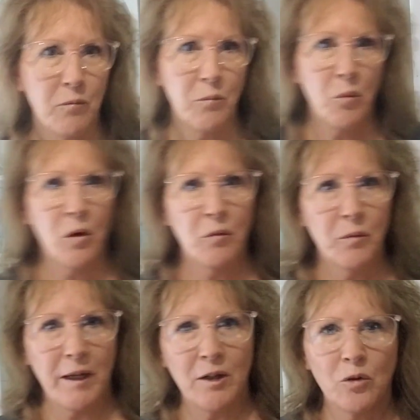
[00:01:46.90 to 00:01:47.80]
more with
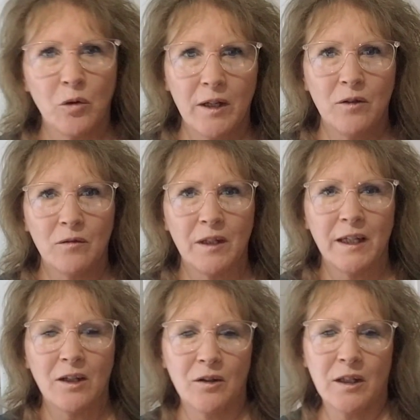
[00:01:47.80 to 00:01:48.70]
my decor. I don't
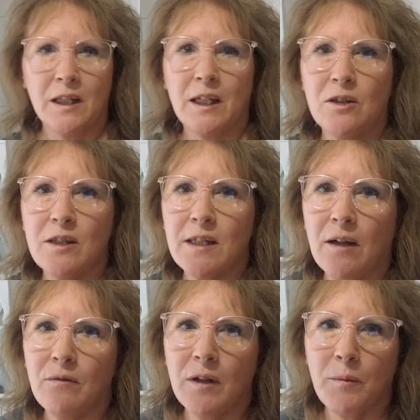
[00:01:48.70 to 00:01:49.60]
like all the glitter
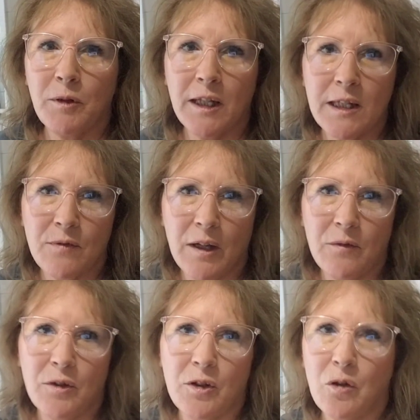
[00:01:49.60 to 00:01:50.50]
stuff. I mean, that's fine
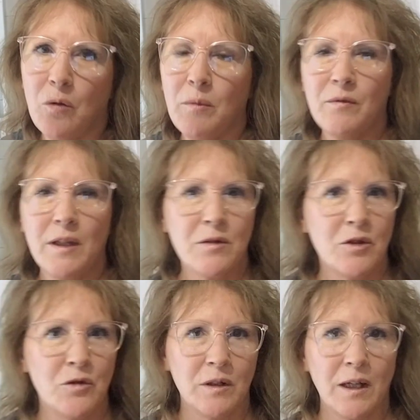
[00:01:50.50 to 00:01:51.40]
for your home. If that's what
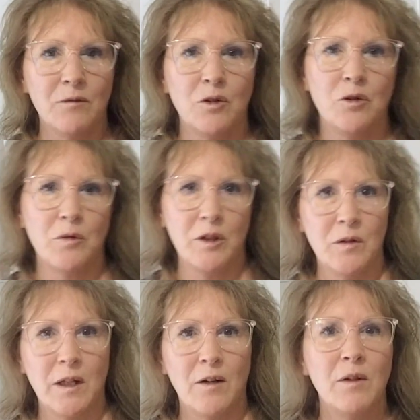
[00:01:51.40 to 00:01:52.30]
you love, you do what you
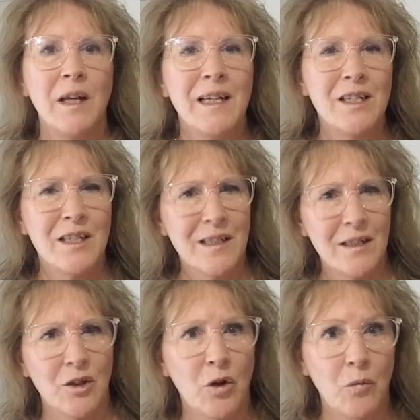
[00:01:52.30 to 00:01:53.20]
love. Just
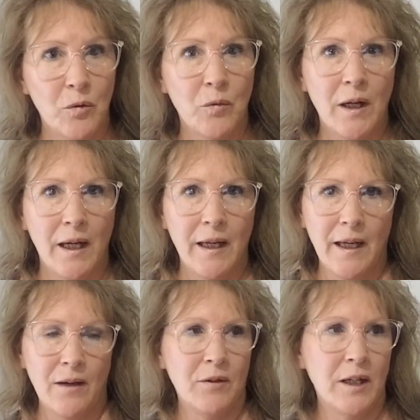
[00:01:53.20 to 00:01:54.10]
doesn't go with what I
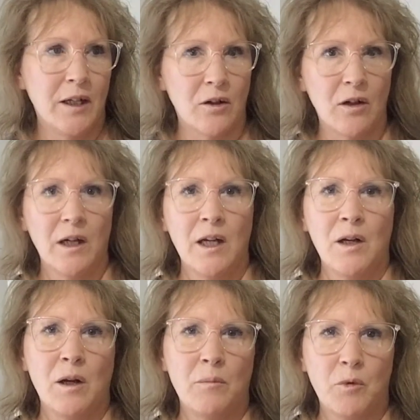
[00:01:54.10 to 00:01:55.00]
have here.
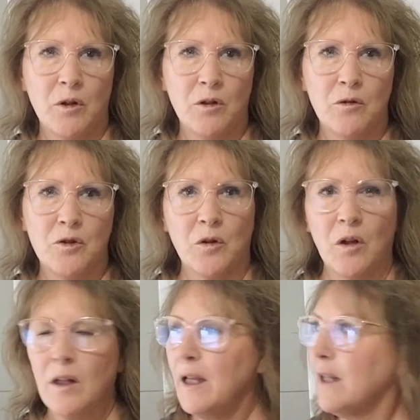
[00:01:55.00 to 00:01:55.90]
I'm more
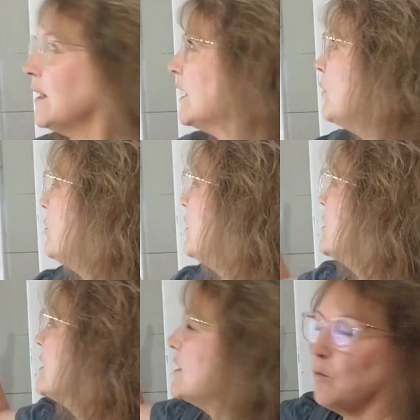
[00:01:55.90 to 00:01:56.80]
neutral. And then I put
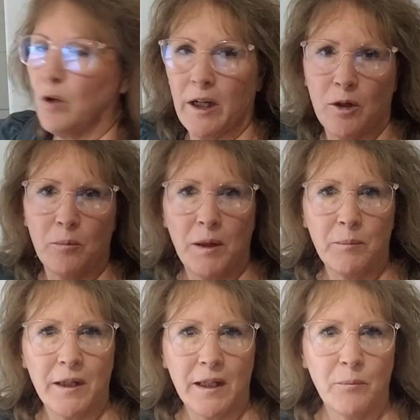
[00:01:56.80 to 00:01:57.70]
just a wire
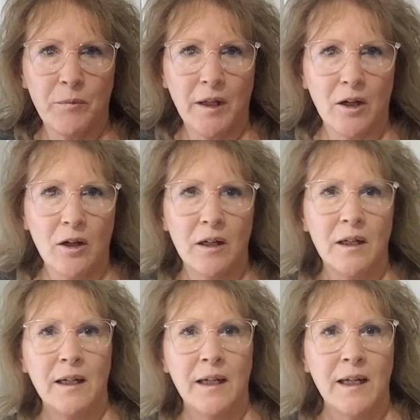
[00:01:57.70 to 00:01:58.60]
pumpkin up there.
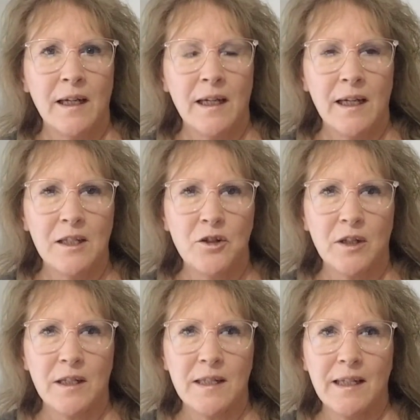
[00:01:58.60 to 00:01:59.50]
As you
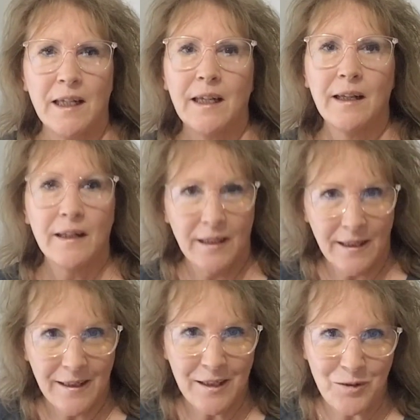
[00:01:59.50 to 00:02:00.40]
can see,
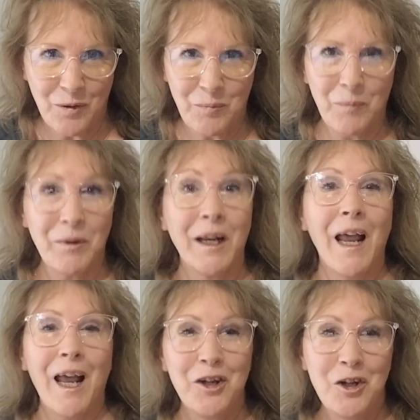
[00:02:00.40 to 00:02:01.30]
yeah, that's one pumpkin.
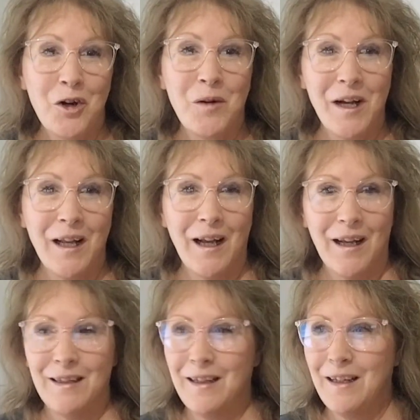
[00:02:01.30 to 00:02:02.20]
And you know what?
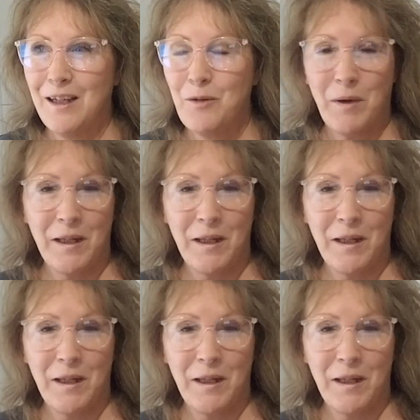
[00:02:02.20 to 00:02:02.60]
On my